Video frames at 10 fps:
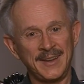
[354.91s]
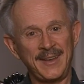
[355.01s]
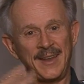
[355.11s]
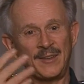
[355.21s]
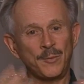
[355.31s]

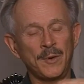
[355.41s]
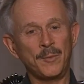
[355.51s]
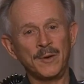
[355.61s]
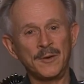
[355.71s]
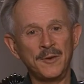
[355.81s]
And that's where
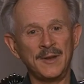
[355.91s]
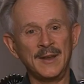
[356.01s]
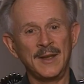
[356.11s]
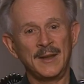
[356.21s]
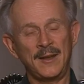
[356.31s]
we're good,
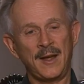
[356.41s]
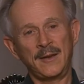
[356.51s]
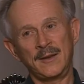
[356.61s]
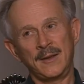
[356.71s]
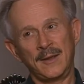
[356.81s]
not